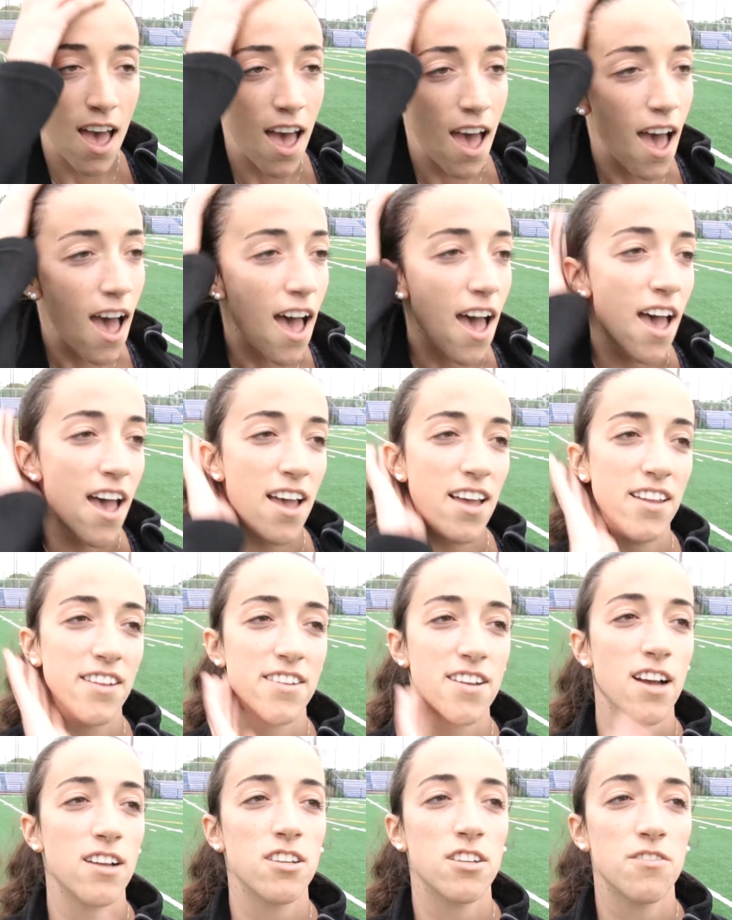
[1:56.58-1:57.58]
And
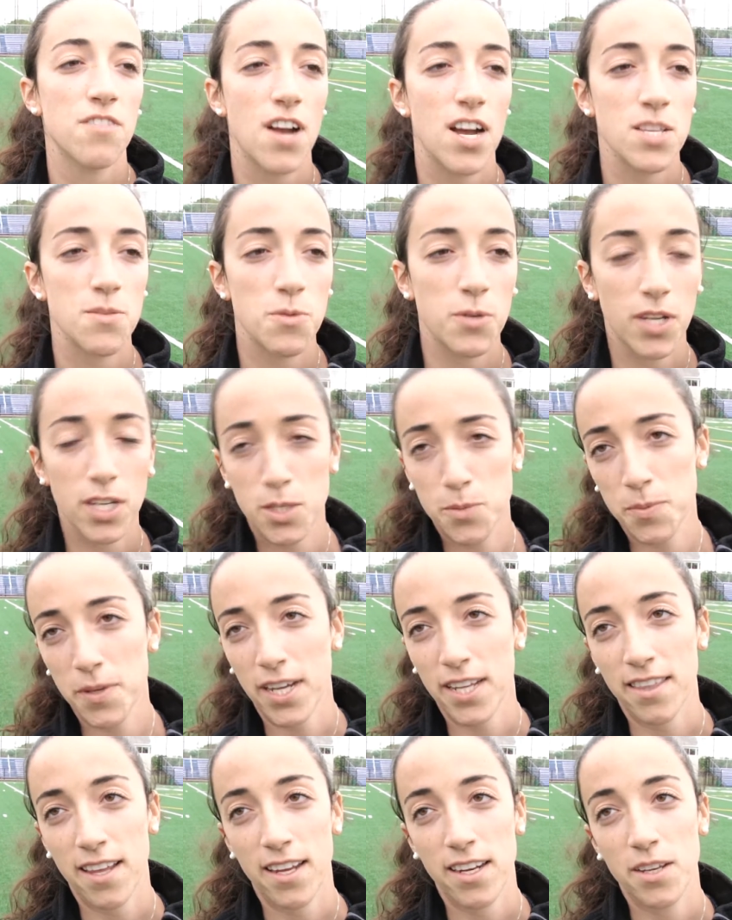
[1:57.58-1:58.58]
Dr. Rozbruch
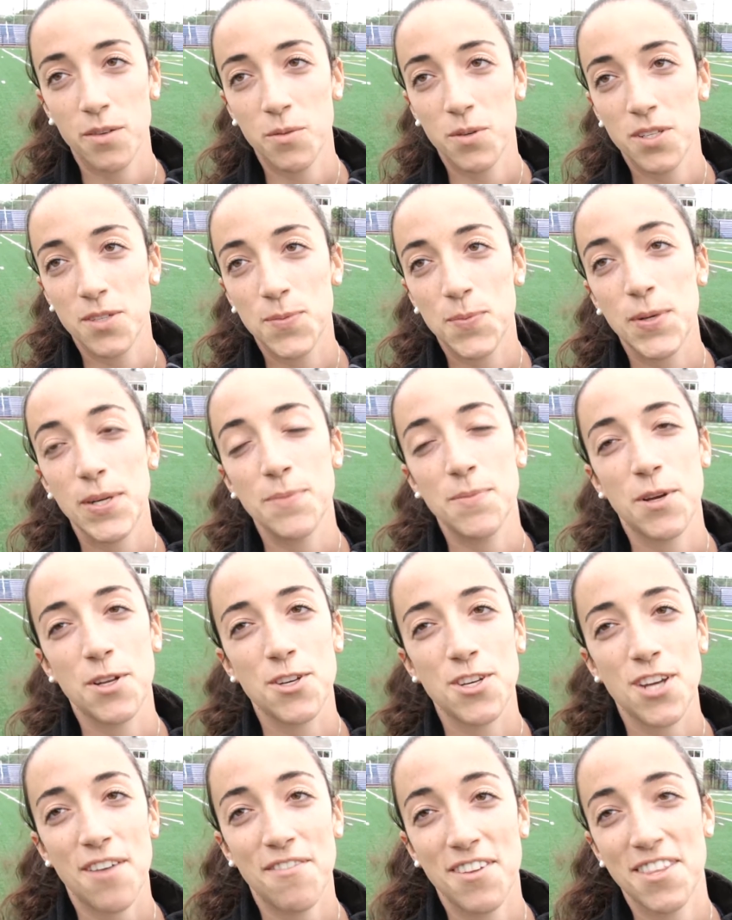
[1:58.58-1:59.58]
explained that it was pretty
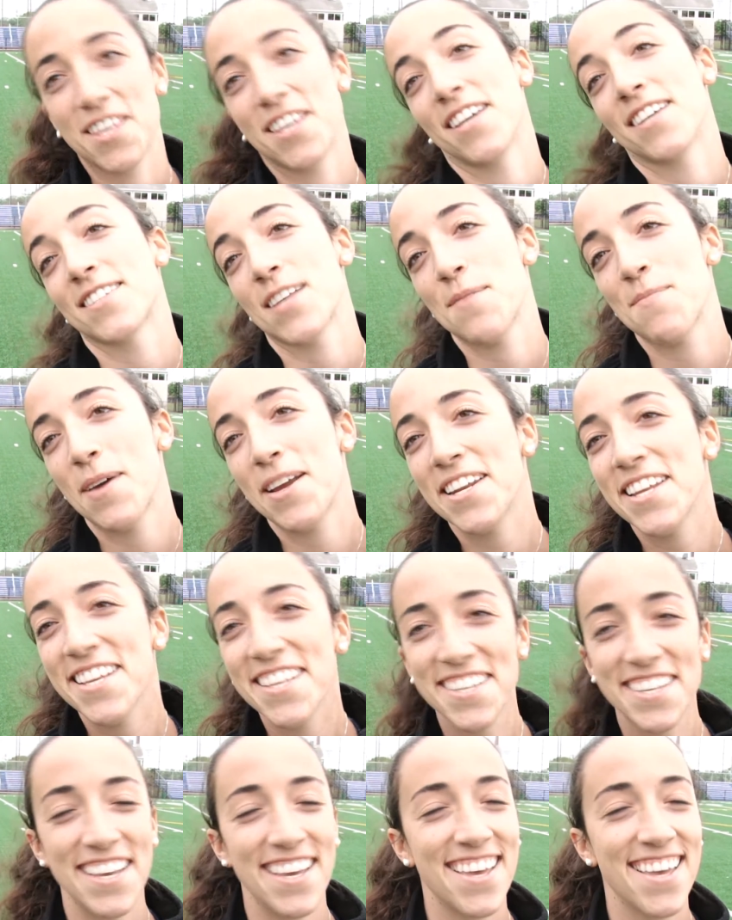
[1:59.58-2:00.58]
much everything except my
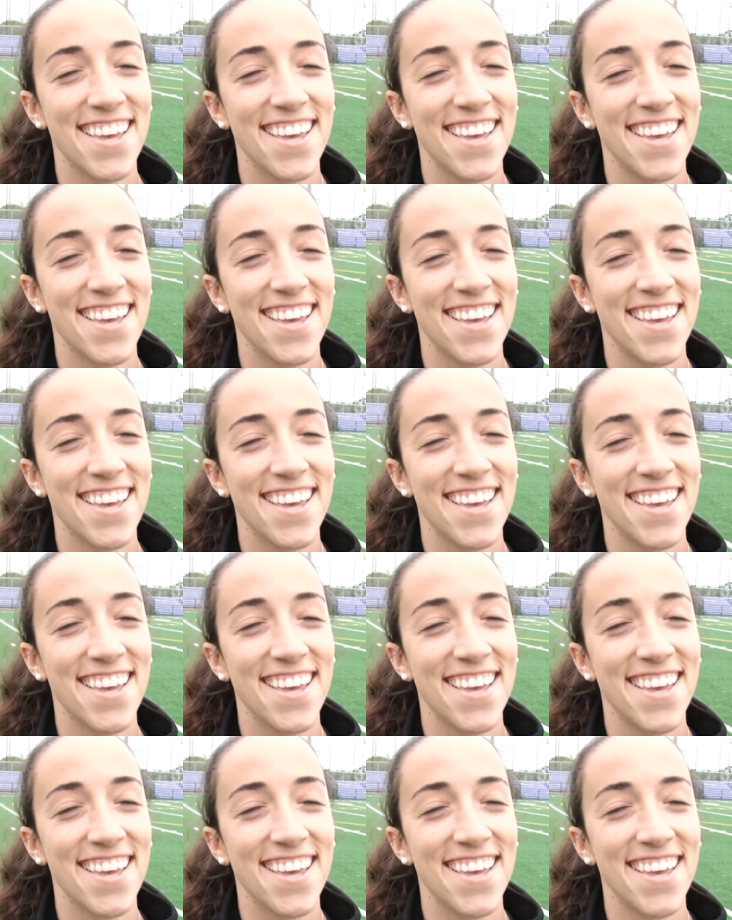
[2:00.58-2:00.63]
knees.